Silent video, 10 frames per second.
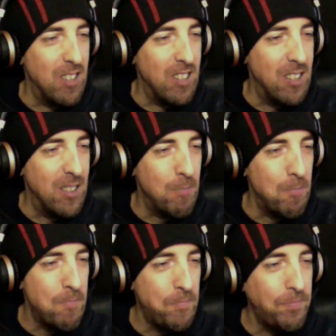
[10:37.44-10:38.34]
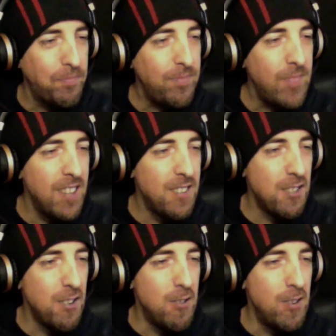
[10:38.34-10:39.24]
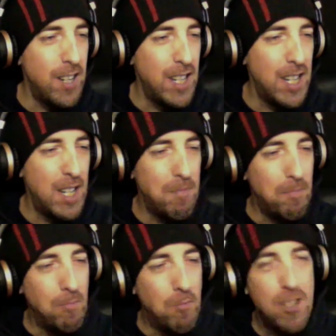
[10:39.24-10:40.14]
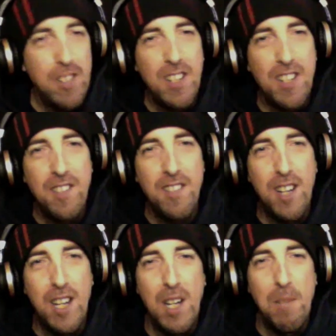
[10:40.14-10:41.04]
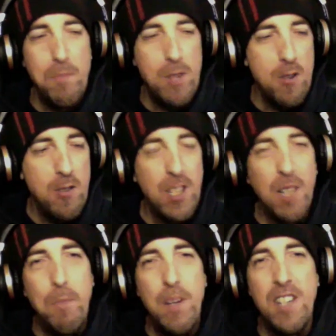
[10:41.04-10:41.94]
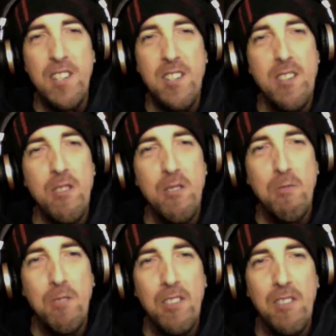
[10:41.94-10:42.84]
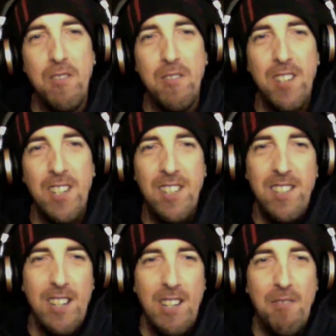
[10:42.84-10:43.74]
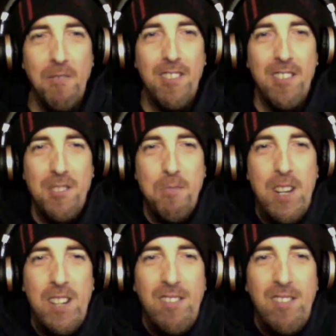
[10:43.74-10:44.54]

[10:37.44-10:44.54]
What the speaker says: good. So what does music mean to you? What does it mean?